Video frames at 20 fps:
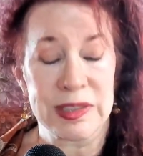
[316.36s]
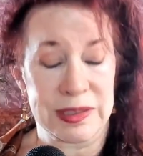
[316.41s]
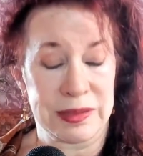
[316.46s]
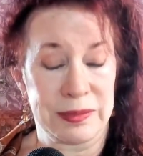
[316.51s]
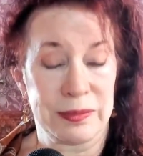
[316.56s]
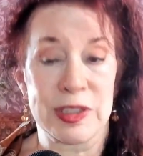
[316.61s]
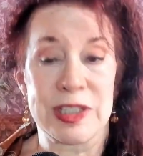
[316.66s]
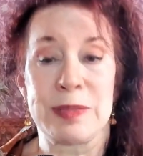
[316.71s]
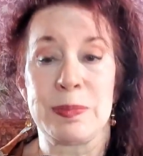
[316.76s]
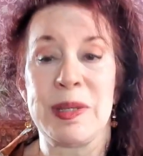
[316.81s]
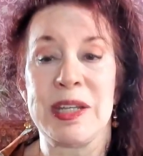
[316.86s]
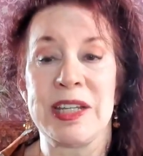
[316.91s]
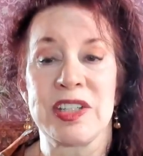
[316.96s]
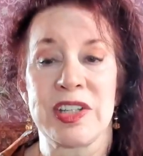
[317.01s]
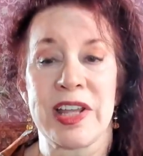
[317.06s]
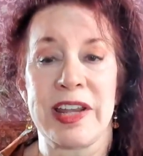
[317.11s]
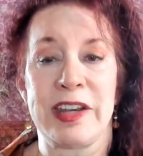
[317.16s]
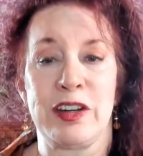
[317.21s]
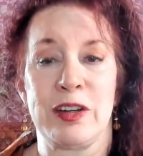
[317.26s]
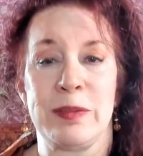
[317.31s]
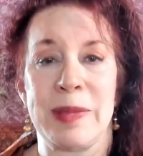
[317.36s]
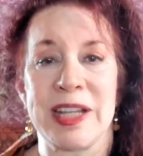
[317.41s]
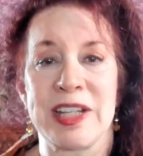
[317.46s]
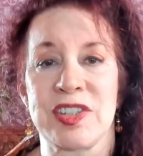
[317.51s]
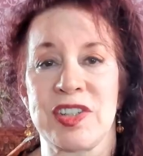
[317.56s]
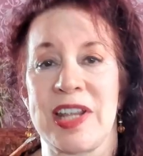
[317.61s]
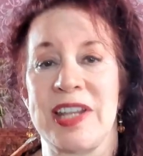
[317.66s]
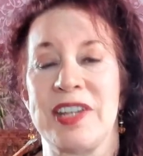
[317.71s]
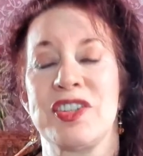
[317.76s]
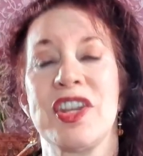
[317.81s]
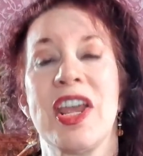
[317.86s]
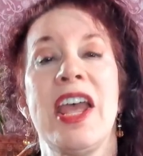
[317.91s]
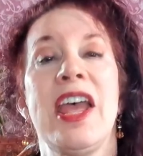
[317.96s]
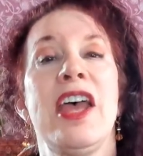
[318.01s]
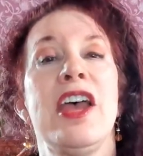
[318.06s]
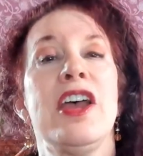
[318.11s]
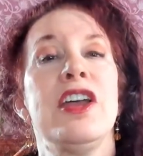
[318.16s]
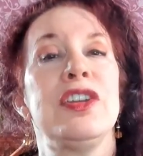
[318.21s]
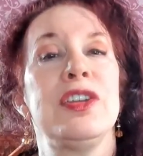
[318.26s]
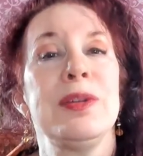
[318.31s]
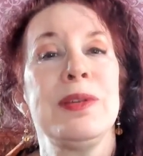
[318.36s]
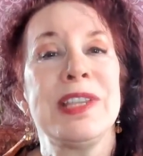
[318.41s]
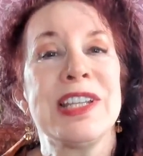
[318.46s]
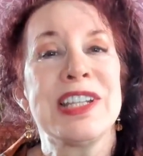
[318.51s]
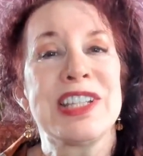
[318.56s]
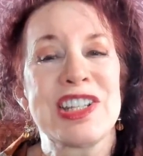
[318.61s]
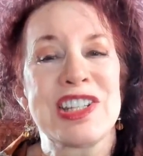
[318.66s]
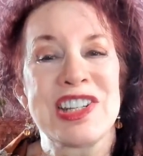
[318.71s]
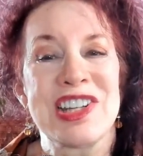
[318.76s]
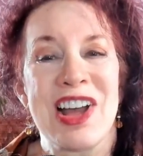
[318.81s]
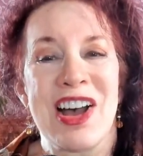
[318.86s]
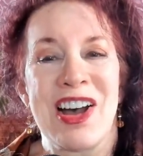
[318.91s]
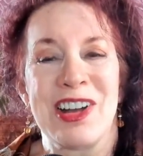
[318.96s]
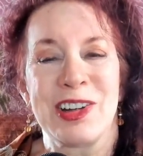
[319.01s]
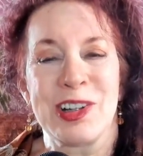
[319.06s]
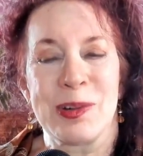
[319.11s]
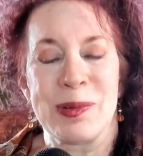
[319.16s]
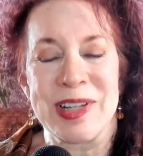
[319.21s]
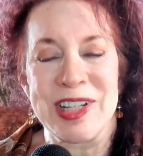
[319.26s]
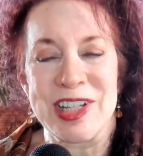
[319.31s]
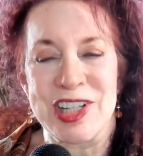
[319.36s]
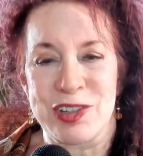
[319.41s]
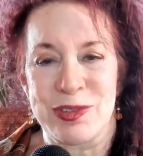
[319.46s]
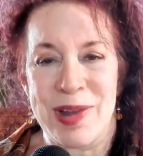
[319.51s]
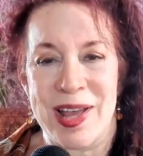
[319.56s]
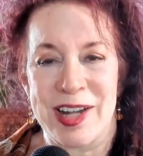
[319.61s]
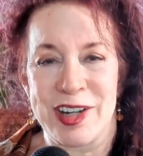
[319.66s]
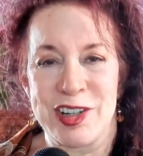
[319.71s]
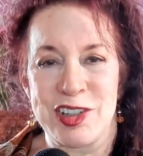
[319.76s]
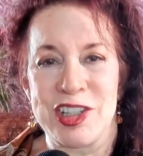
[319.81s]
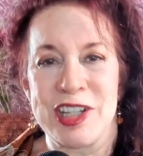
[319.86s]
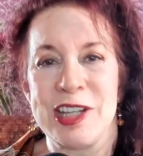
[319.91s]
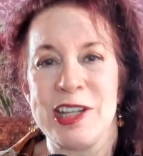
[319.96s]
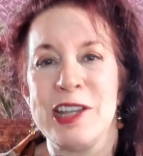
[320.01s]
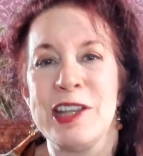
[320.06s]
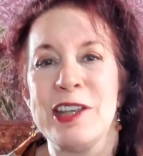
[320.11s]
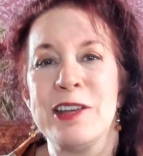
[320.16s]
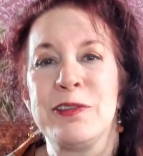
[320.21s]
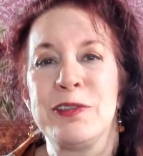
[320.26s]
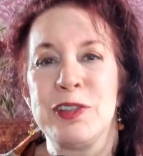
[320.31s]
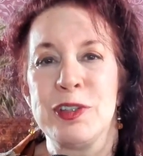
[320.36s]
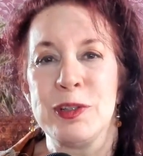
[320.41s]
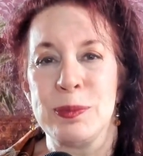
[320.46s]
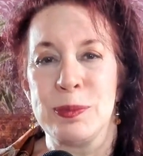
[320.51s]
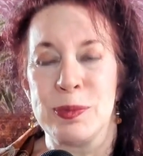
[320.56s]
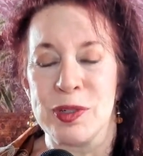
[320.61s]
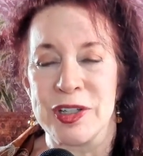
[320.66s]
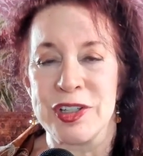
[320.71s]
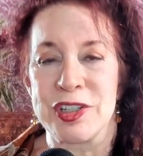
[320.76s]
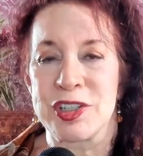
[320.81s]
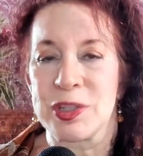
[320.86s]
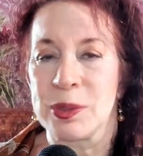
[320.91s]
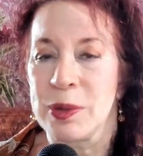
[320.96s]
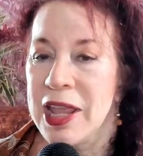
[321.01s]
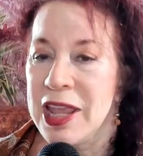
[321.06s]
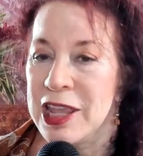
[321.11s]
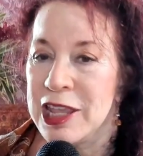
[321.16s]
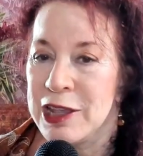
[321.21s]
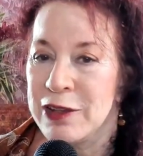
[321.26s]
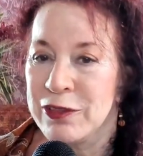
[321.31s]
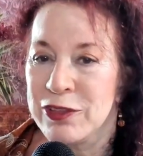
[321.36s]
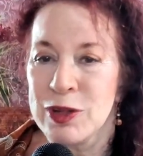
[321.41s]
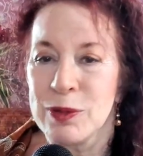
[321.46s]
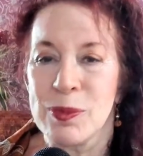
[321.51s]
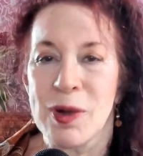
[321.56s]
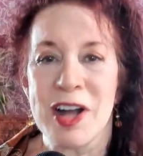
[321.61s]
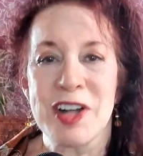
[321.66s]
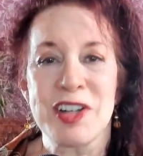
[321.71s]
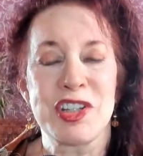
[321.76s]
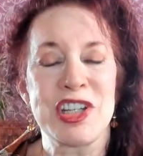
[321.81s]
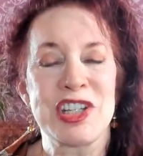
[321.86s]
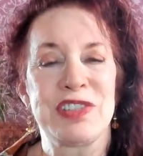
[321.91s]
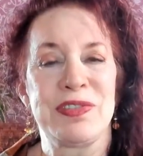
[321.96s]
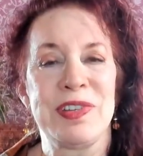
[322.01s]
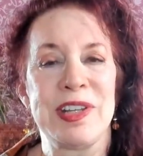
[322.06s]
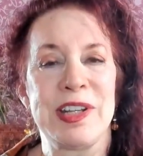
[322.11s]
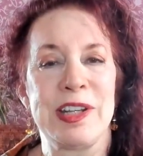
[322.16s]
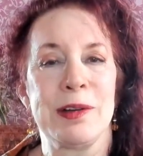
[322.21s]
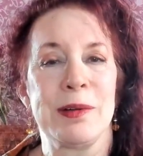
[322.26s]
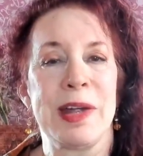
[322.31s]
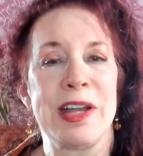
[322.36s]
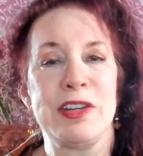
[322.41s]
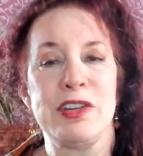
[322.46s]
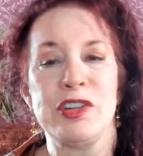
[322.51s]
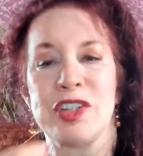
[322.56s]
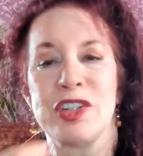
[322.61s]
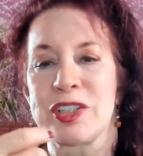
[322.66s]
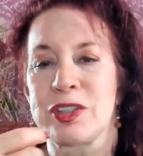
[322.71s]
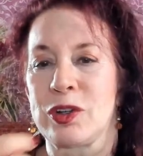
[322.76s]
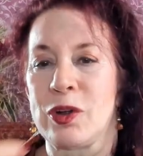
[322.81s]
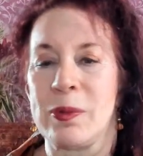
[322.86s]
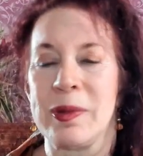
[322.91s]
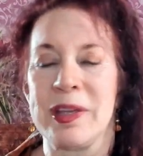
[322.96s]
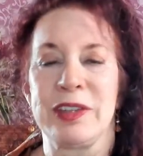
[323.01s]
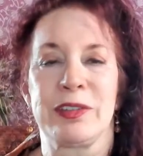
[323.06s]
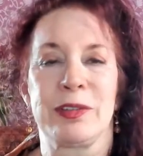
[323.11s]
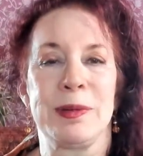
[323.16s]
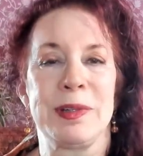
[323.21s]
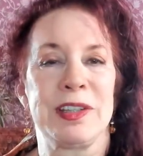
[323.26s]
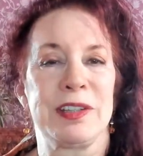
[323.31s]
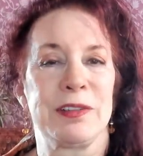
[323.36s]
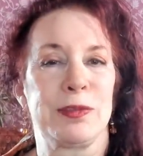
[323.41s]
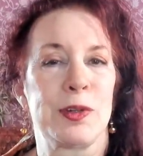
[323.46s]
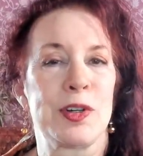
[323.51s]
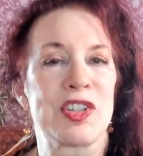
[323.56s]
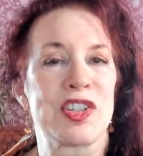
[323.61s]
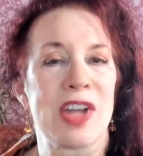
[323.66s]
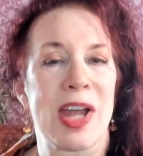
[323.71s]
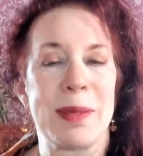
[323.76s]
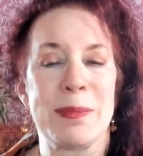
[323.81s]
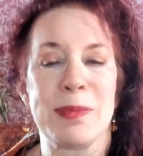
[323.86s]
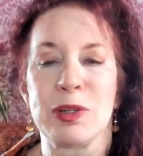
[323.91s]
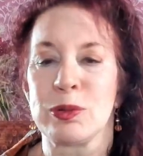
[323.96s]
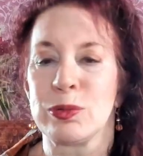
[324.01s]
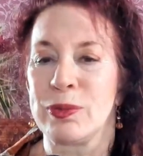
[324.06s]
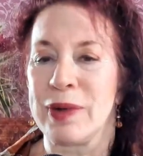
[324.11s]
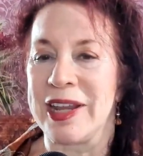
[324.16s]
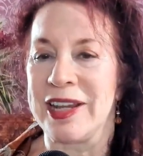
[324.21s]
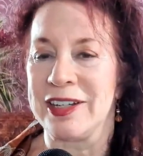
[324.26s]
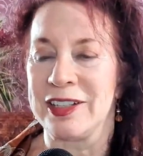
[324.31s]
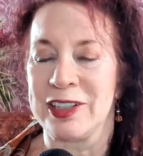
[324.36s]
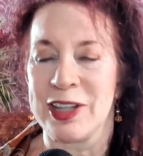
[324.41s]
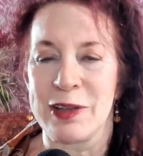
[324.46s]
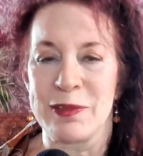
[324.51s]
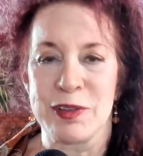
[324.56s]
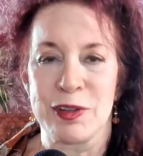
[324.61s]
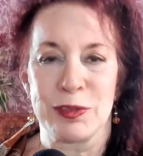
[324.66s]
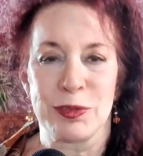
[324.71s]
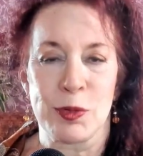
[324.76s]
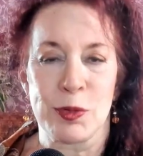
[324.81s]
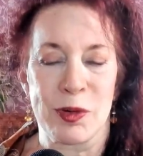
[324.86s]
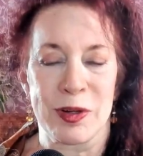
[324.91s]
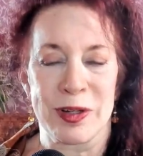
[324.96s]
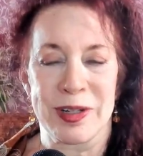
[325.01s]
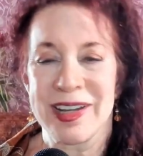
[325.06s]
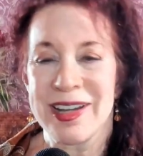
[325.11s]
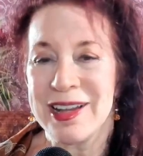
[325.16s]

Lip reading: what's being said here makes sense. Do this as an ongoing strategy if you would. So if you watch this video and you're just going through it the first time, great, love you for it.